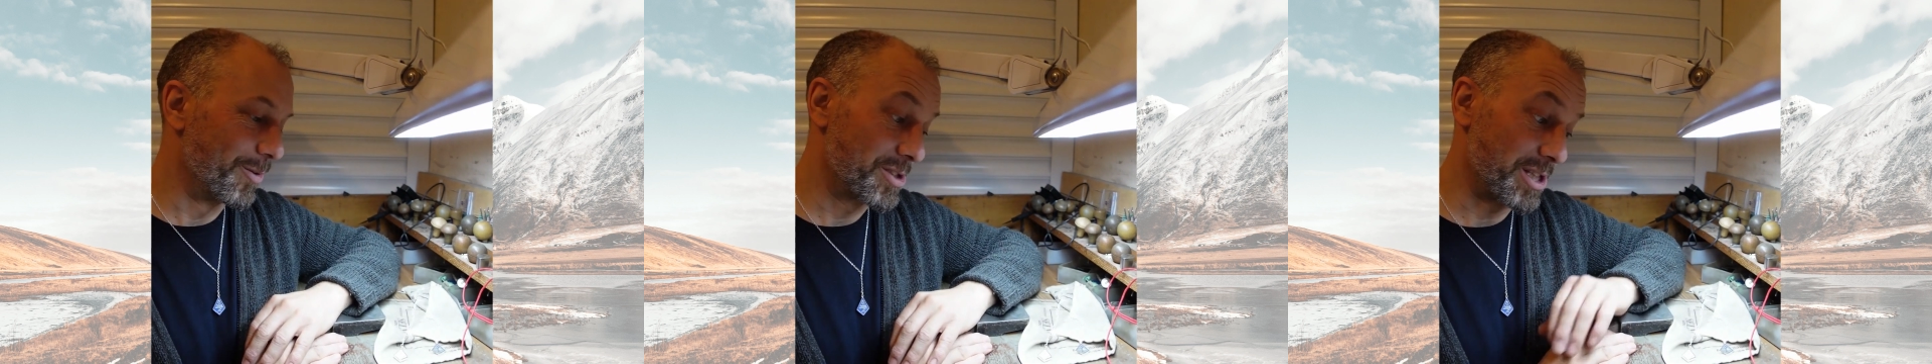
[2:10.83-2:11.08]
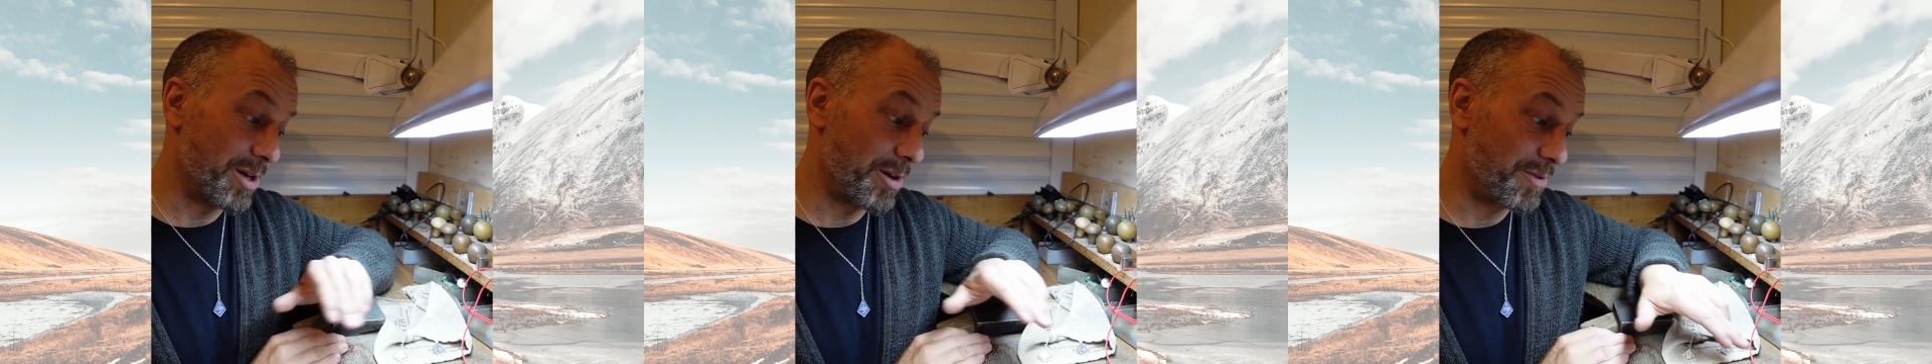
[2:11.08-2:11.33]

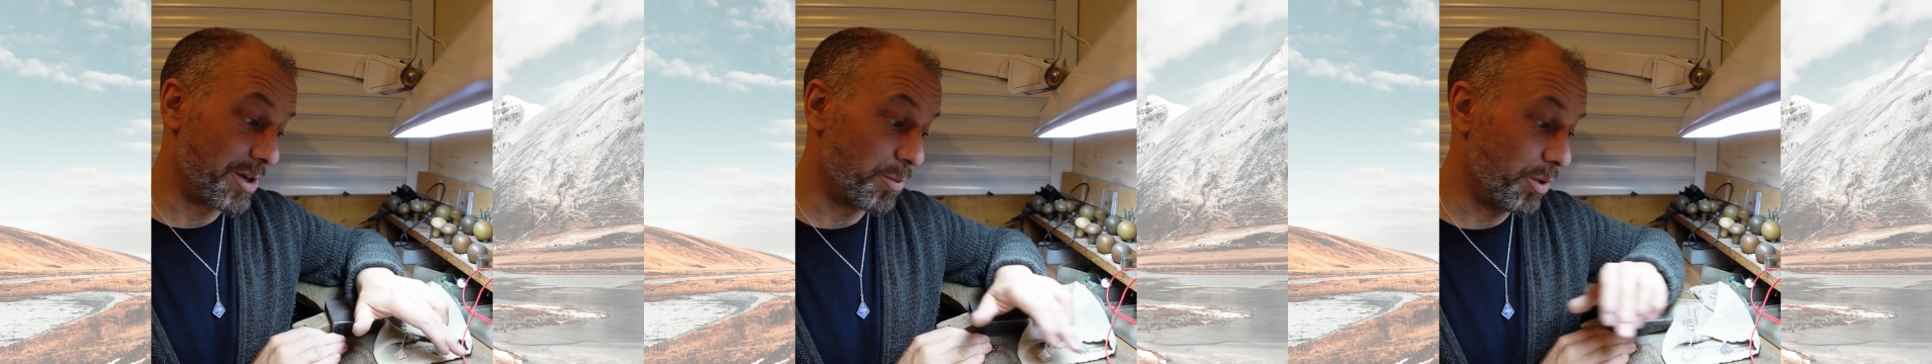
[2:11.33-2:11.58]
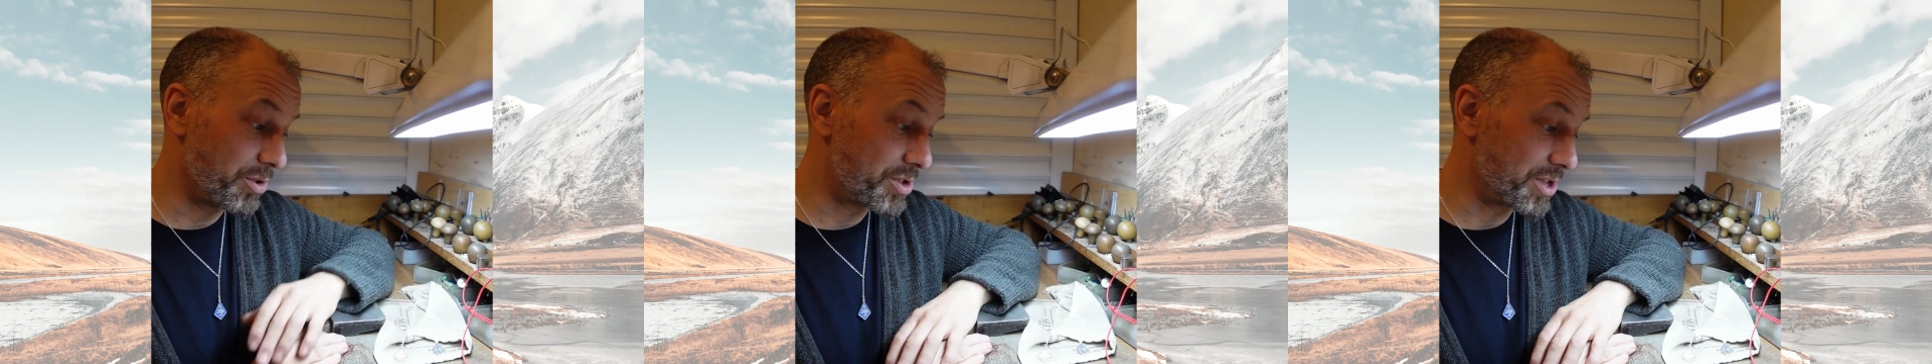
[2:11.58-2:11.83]
So if you
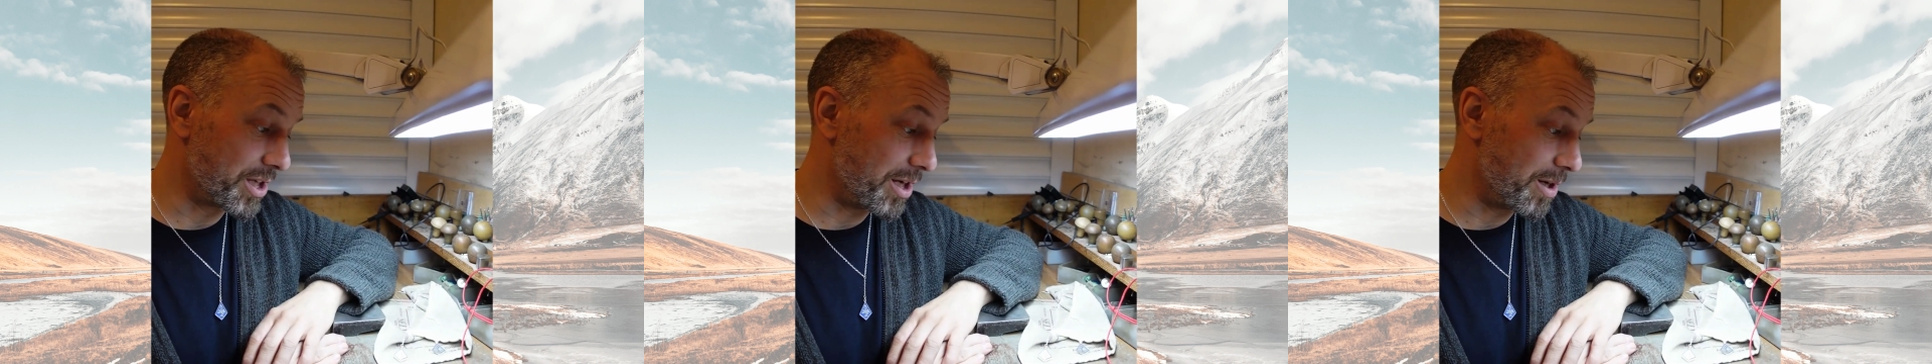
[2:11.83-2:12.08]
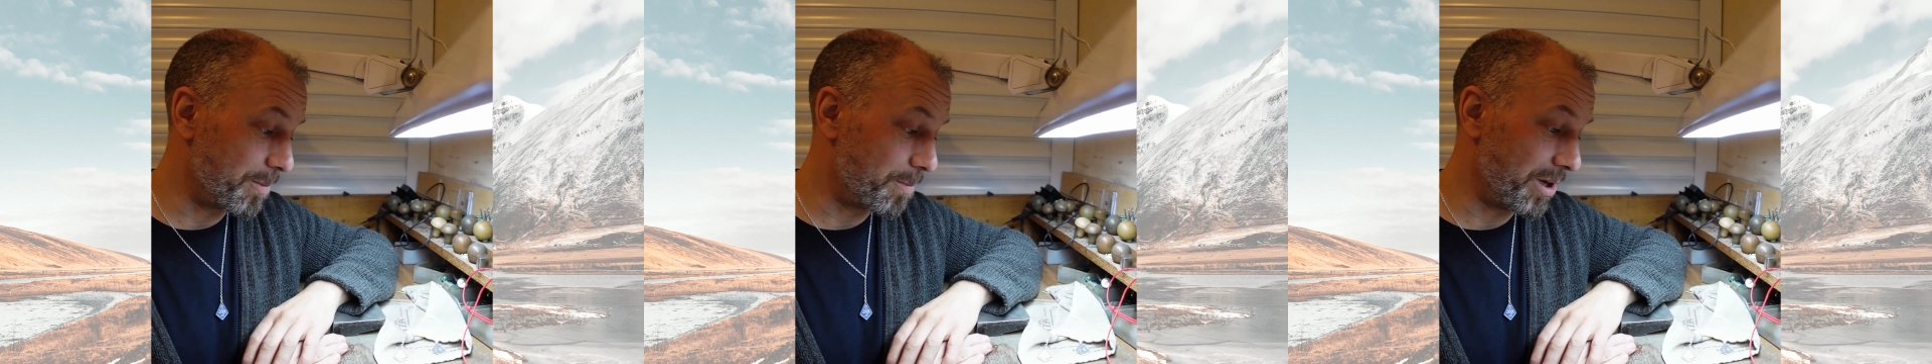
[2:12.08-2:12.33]
want
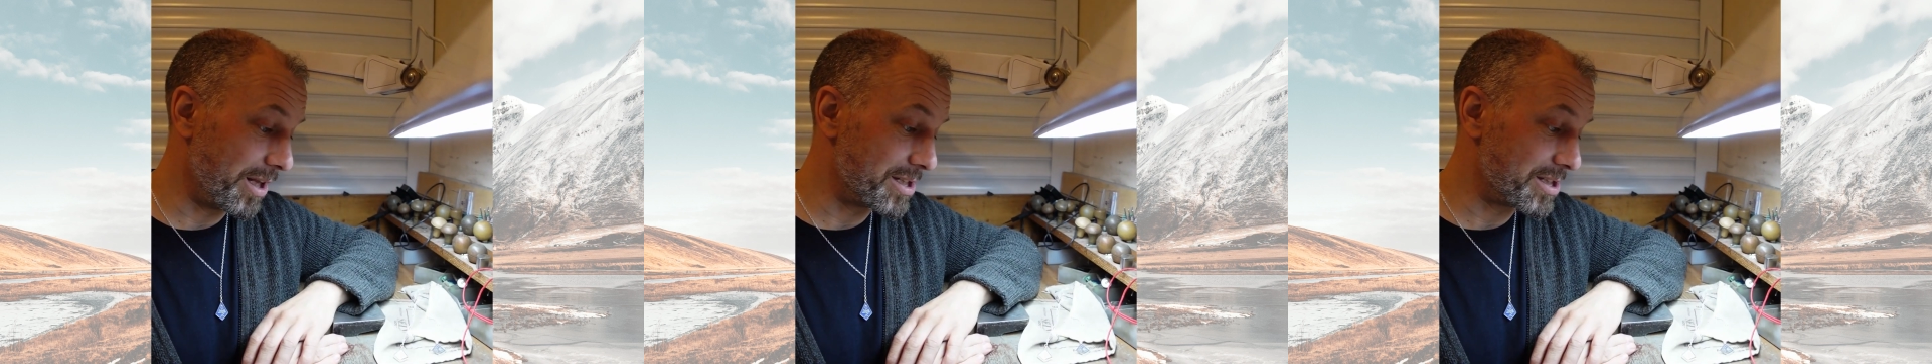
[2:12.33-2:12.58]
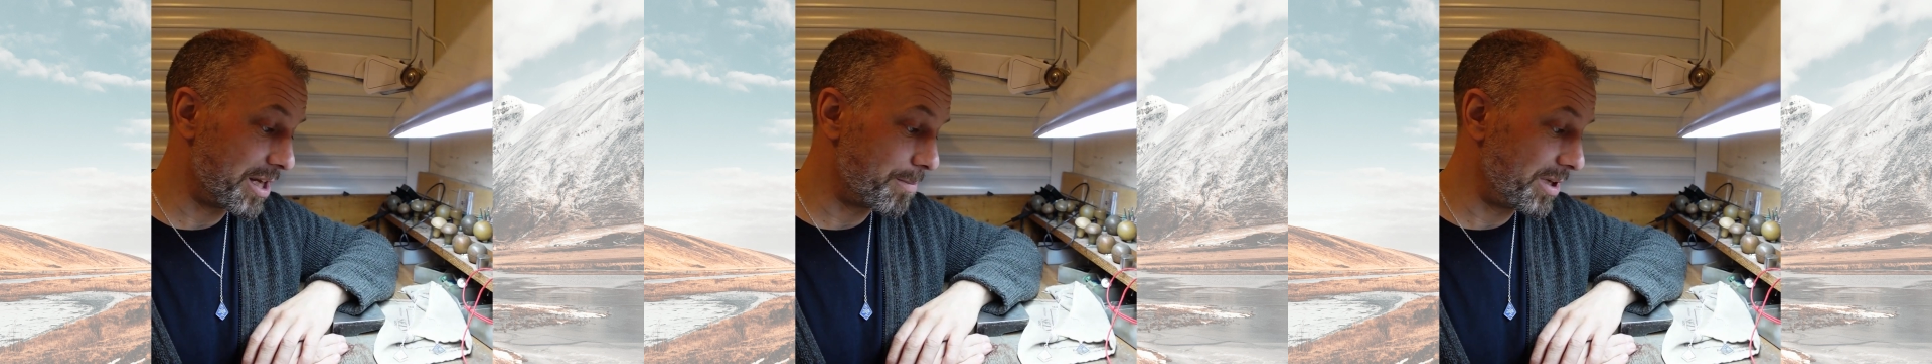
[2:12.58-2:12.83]
it,
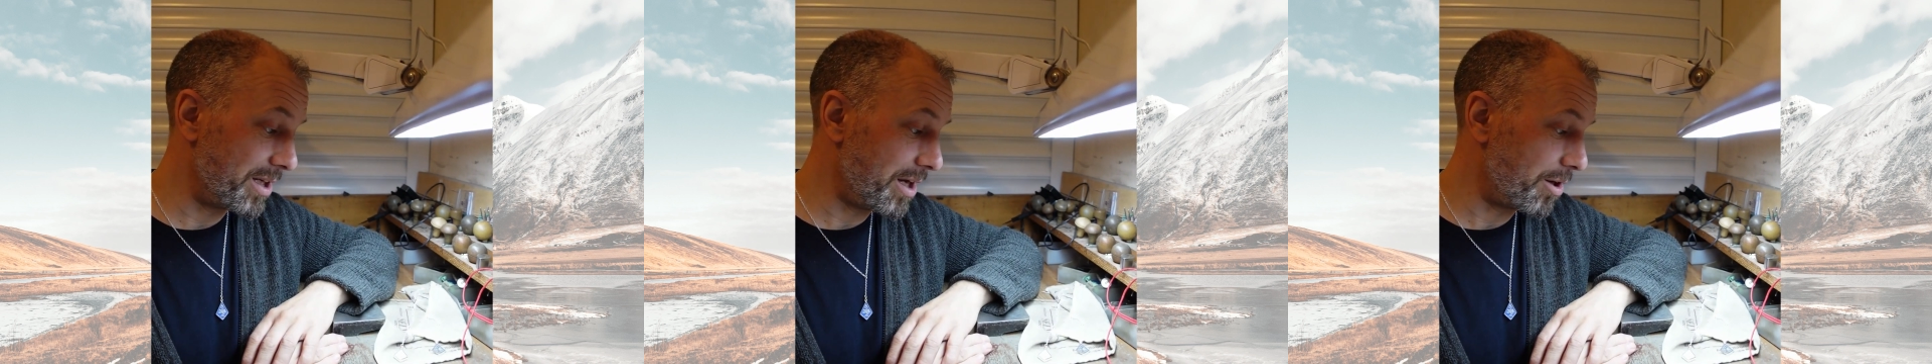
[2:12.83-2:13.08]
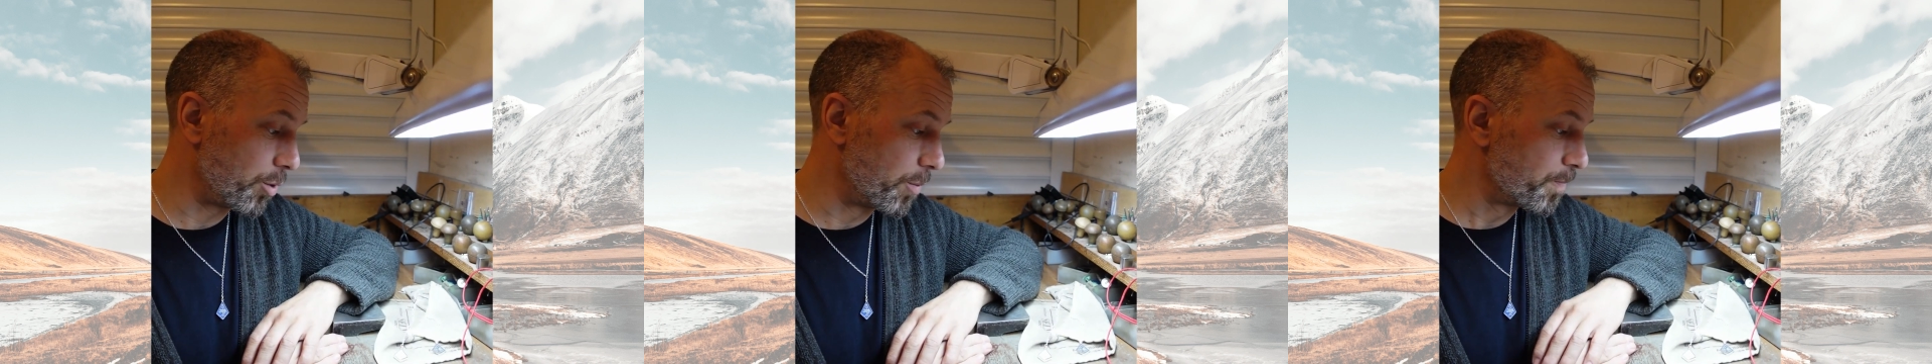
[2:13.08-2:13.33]
please let me
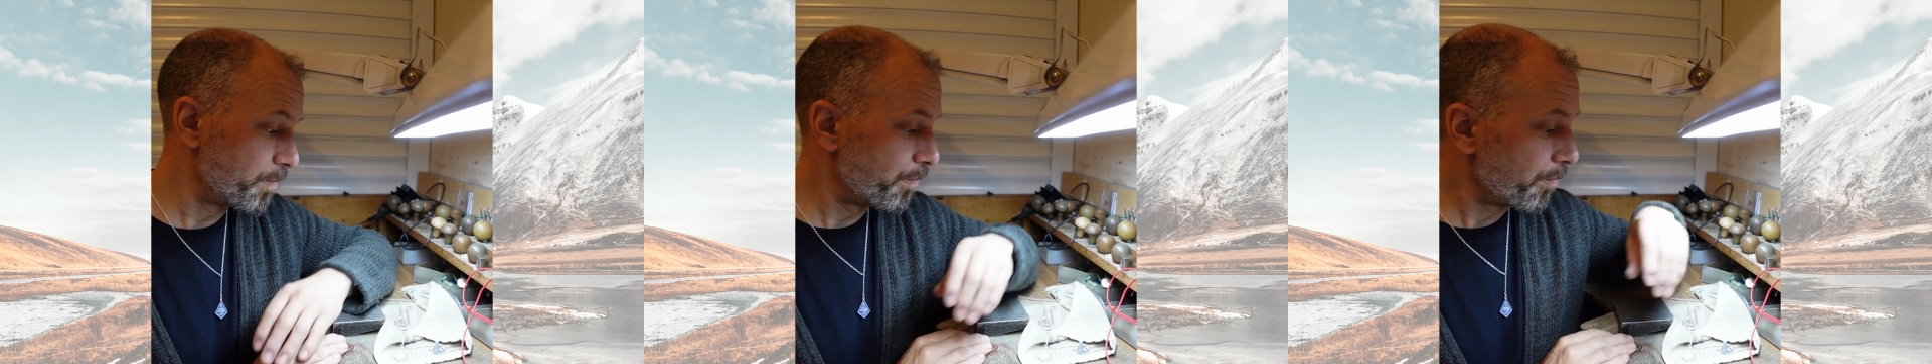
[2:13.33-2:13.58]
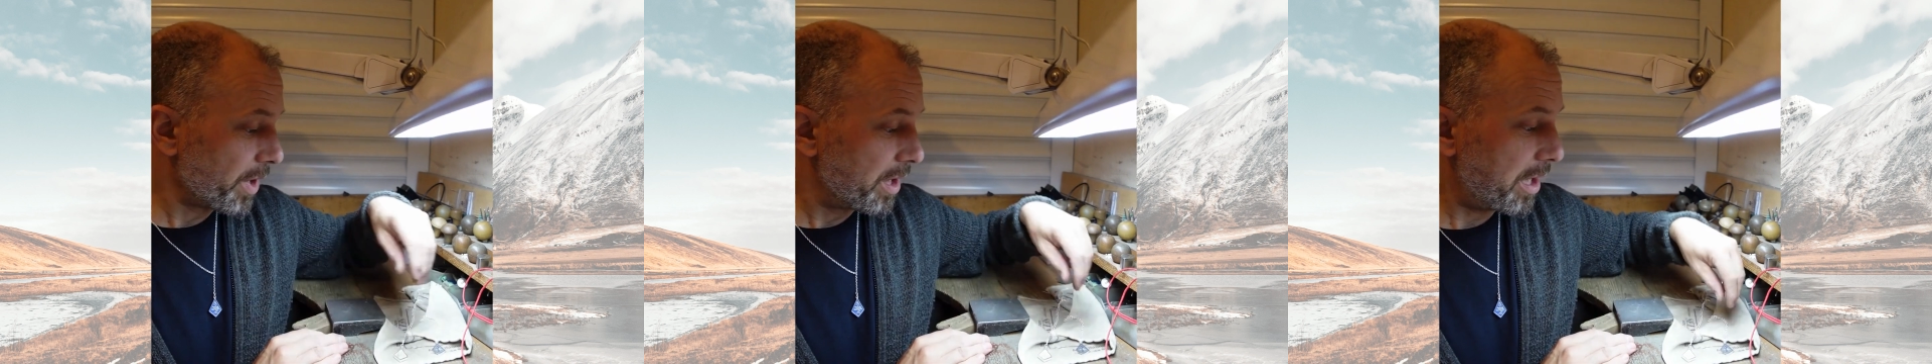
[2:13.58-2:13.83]
know.
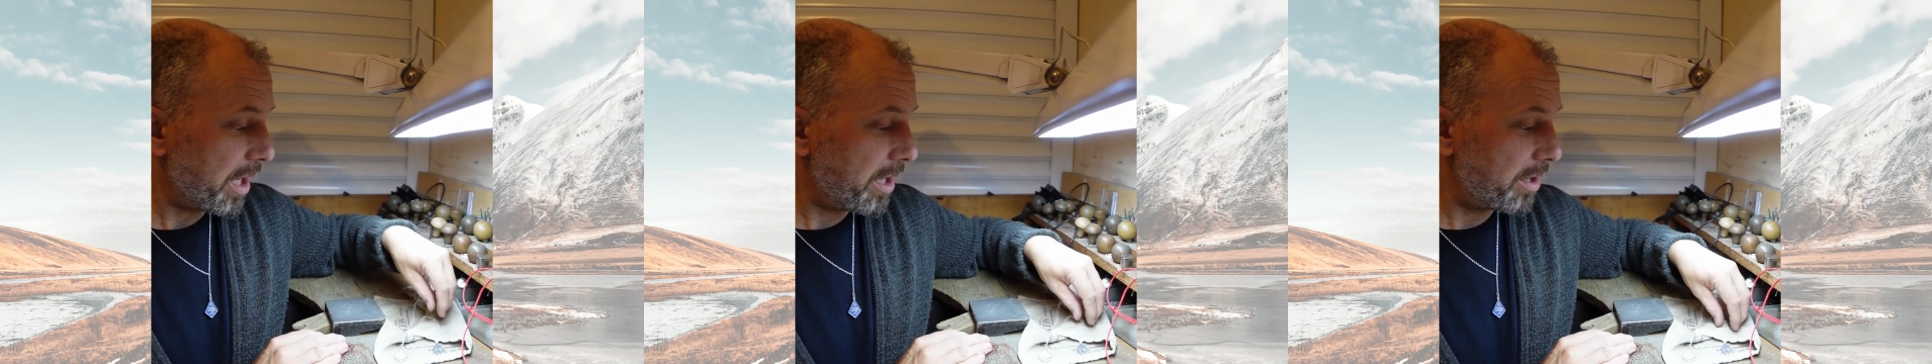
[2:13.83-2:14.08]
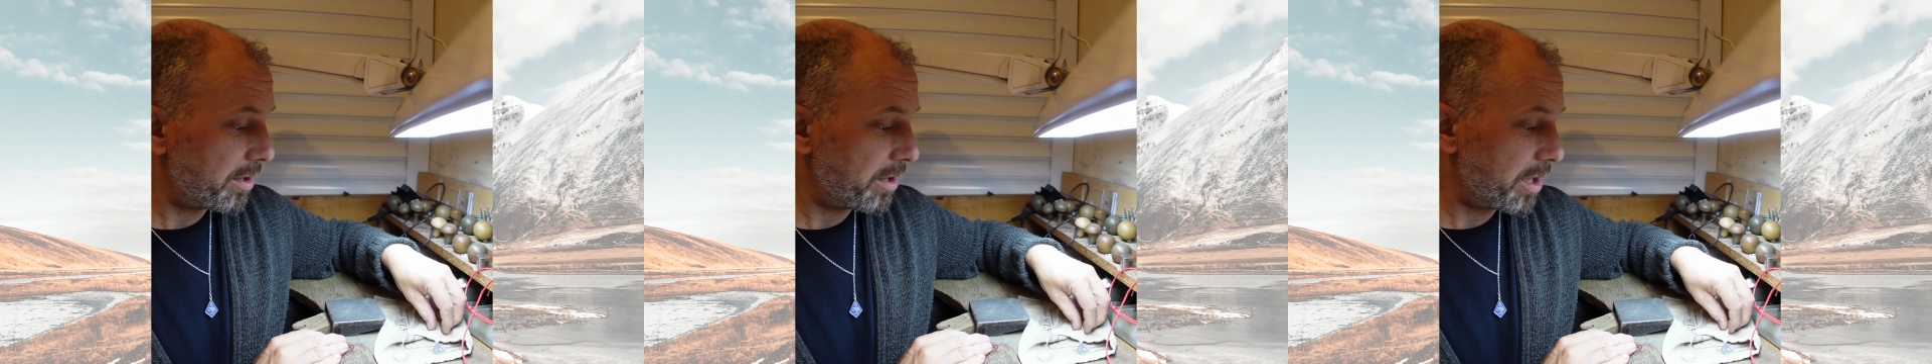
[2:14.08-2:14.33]

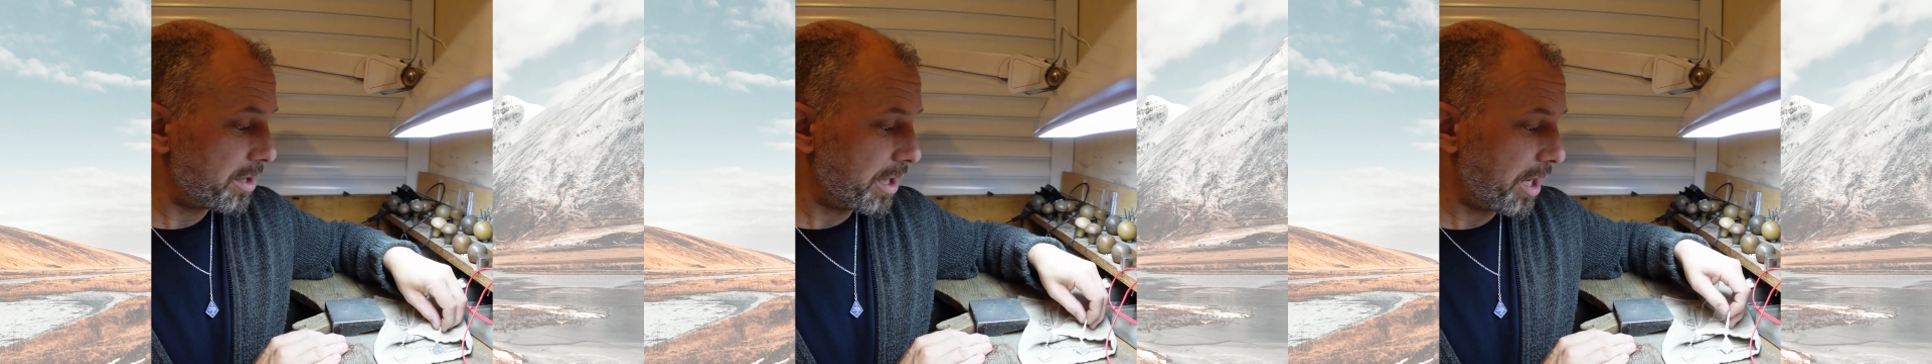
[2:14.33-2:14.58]
And there you